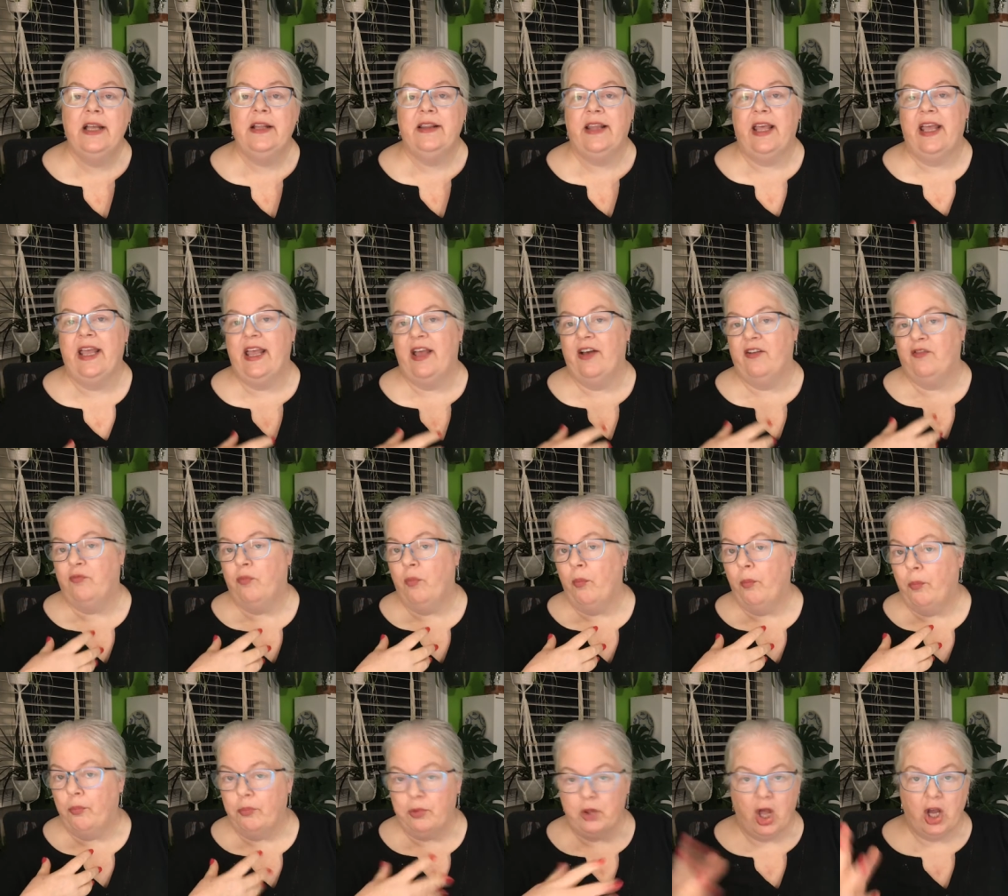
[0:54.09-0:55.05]
They have
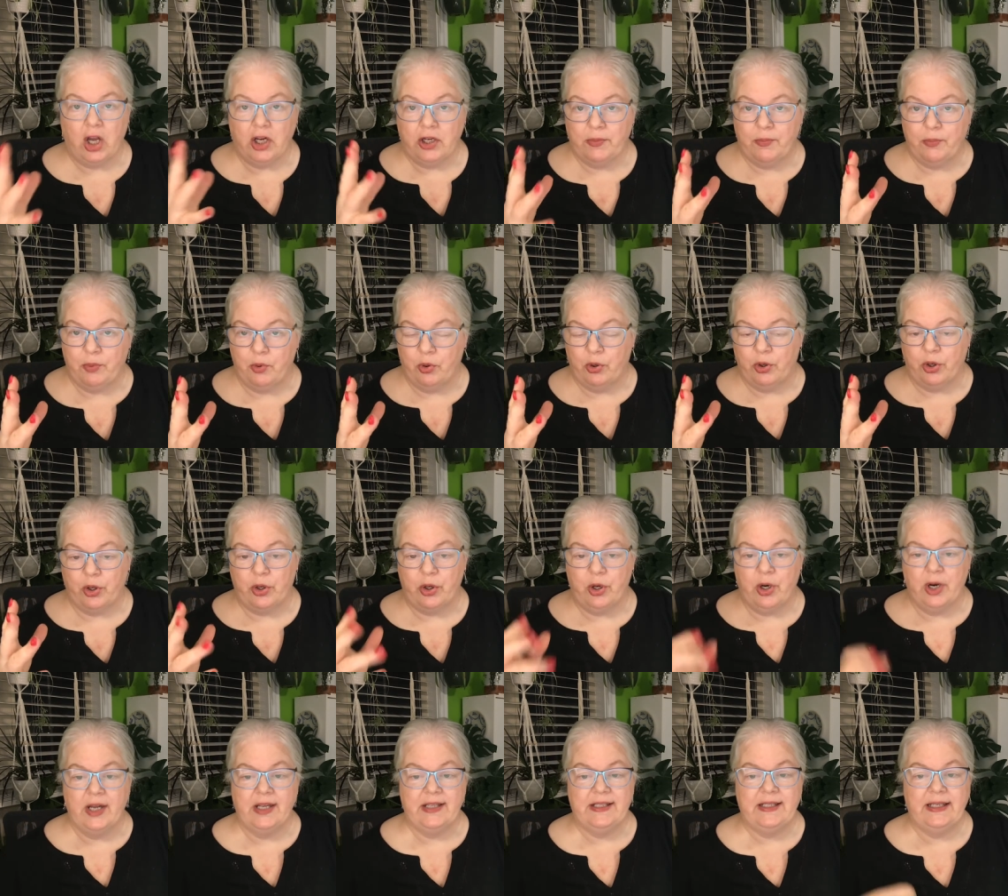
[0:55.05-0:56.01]
blocked border
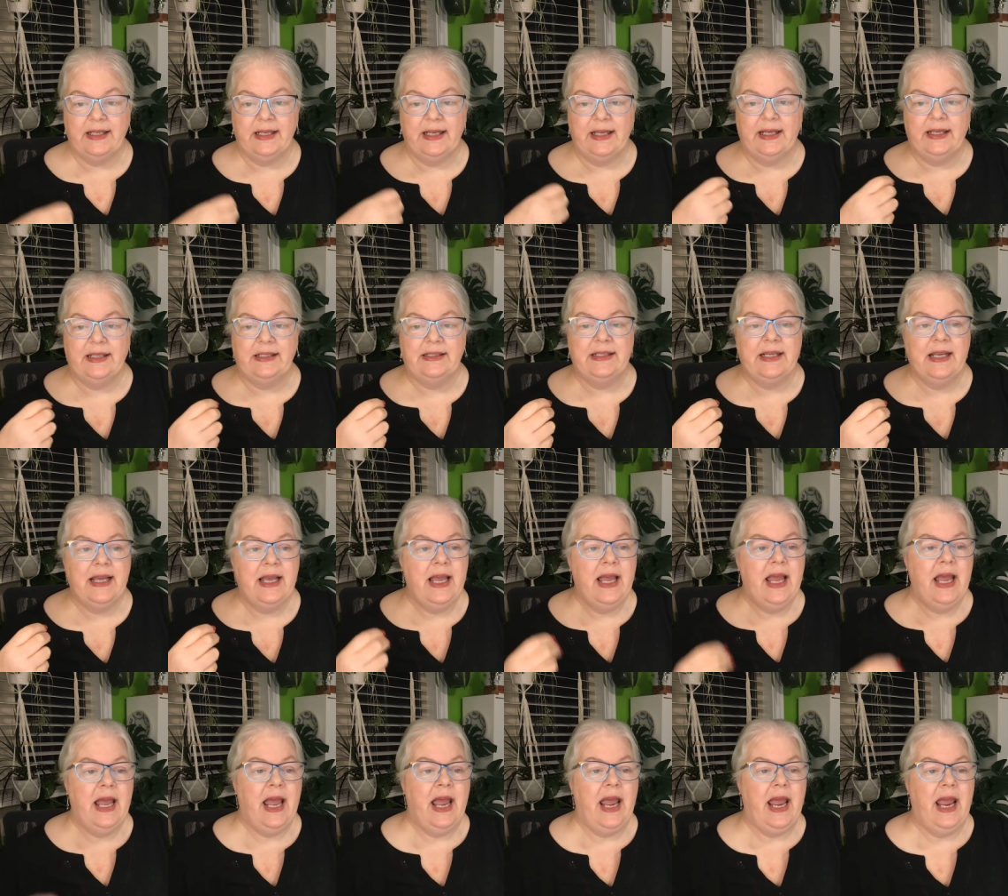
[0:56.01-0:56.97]
crossings
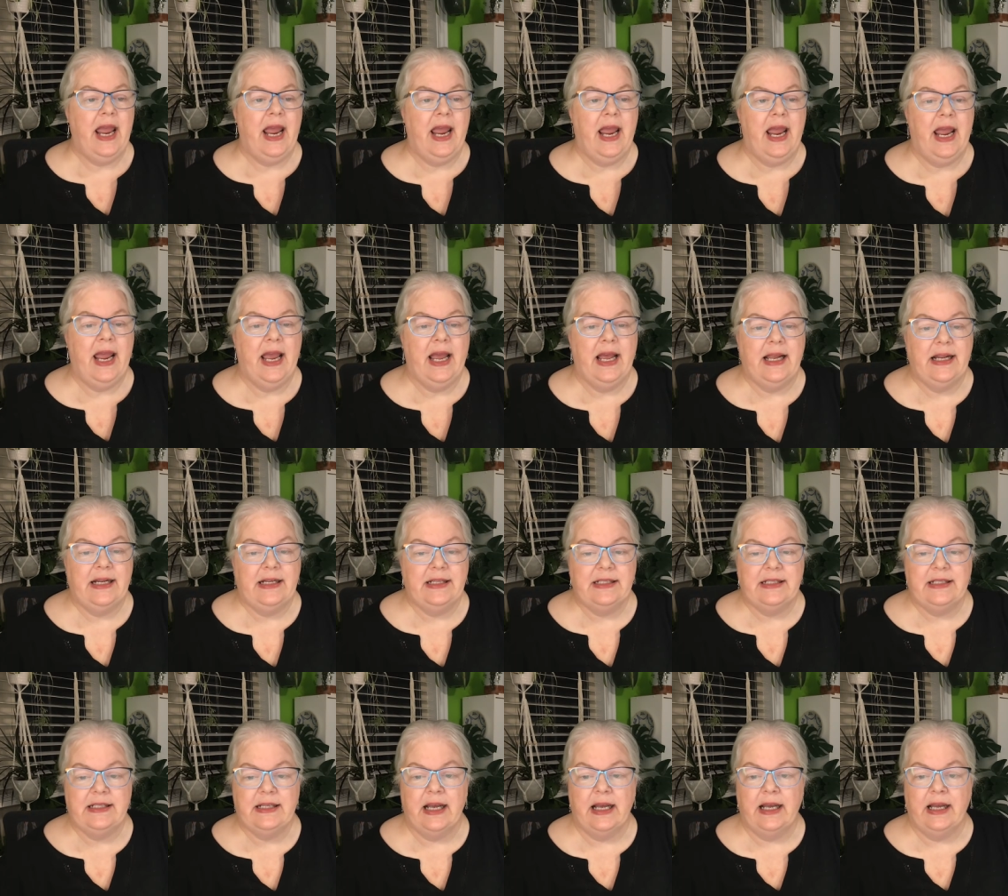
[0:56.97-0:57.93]

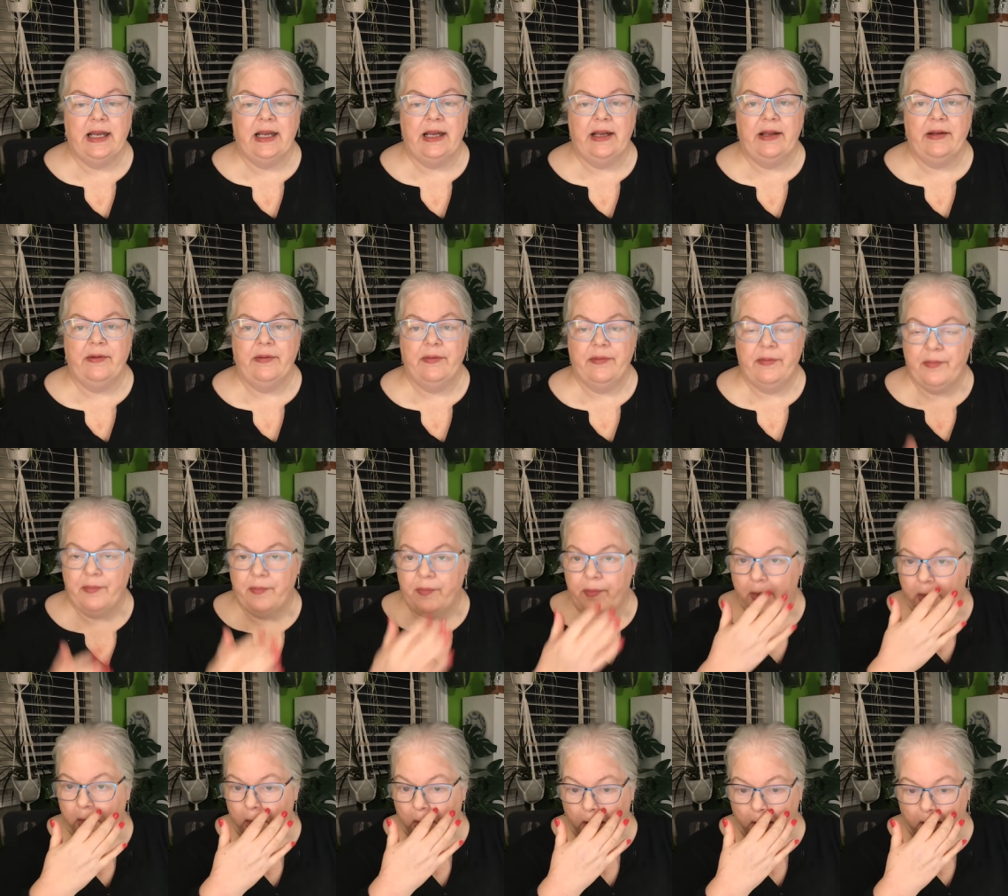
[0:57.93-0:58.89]
and uh,
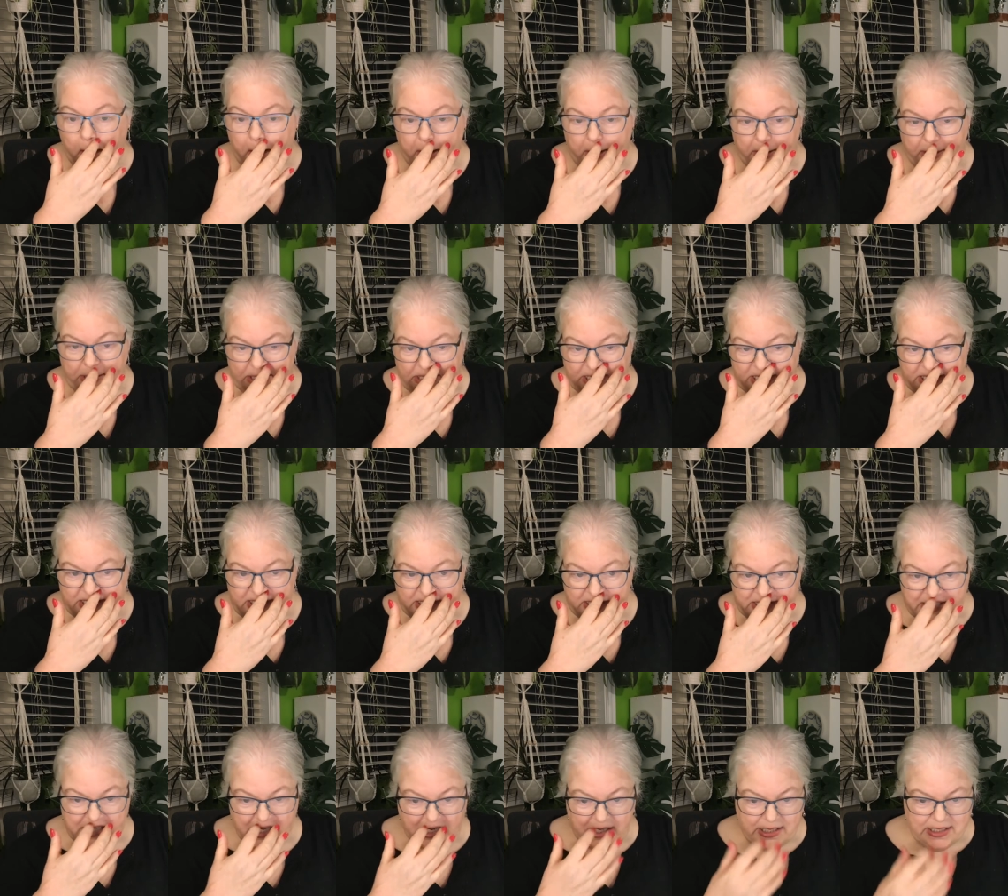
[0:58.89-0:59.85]
on
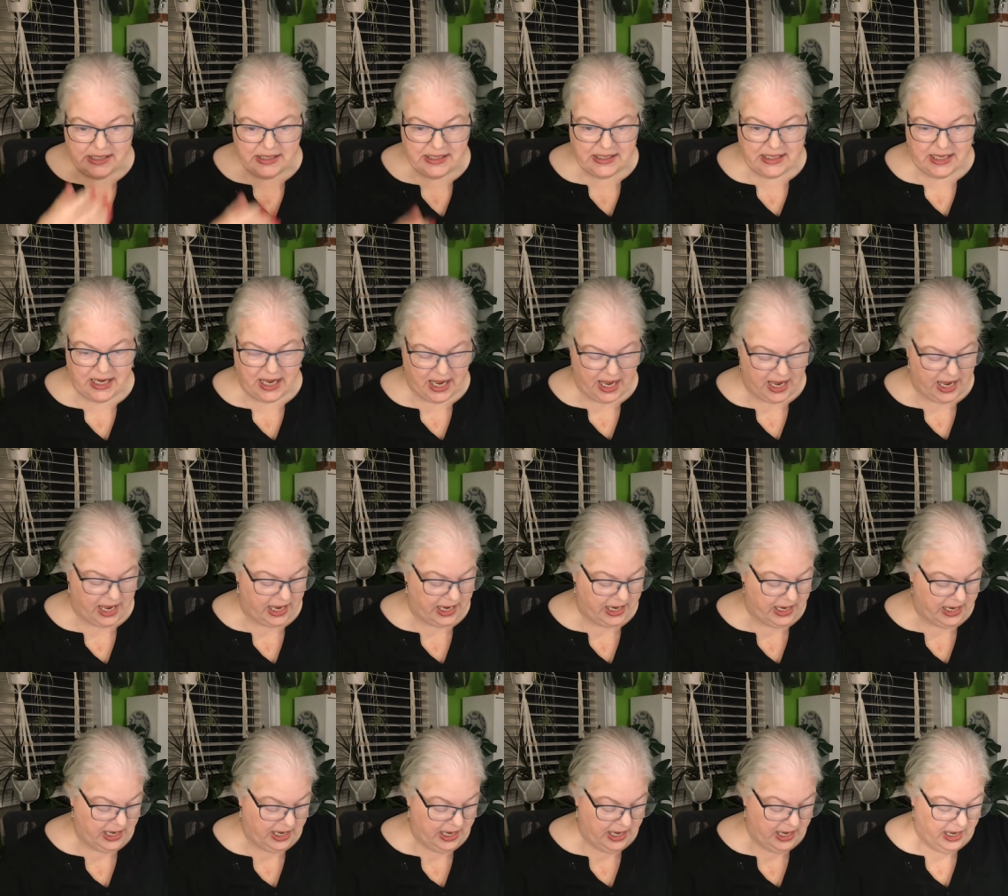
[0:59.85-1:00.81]

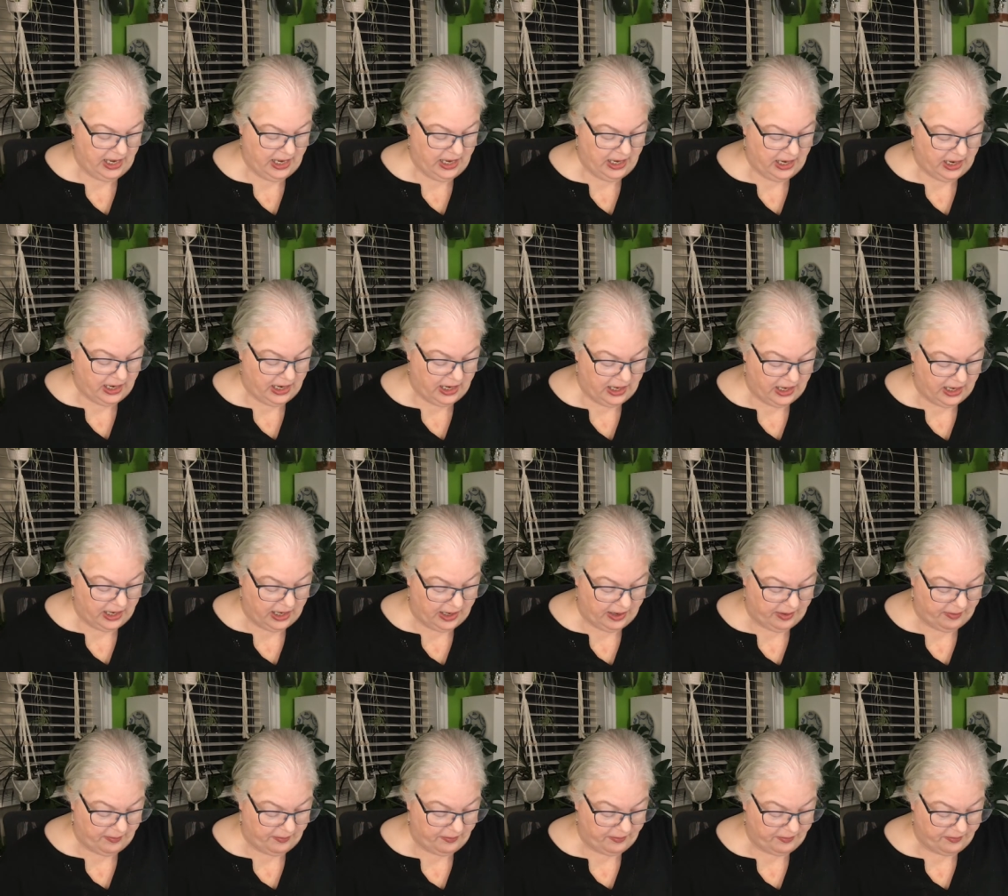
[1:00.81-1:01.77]
Sunday,
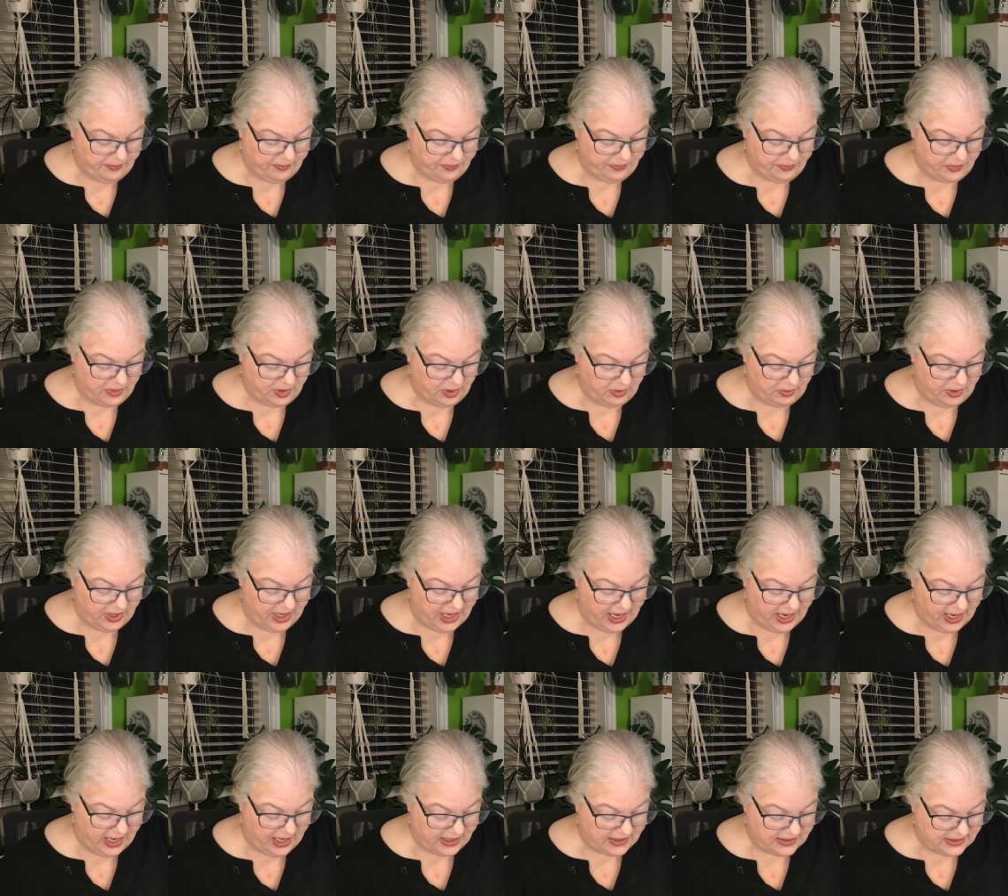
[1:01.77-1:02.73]
um, we
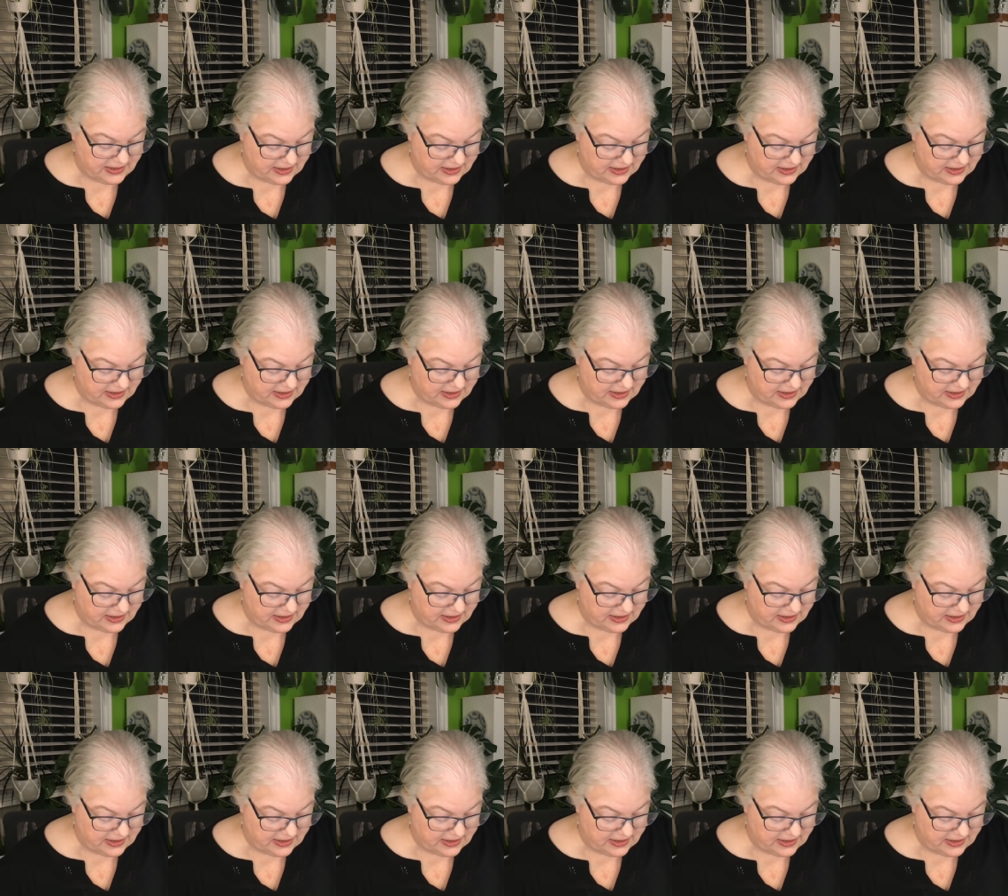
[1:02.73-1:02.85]
had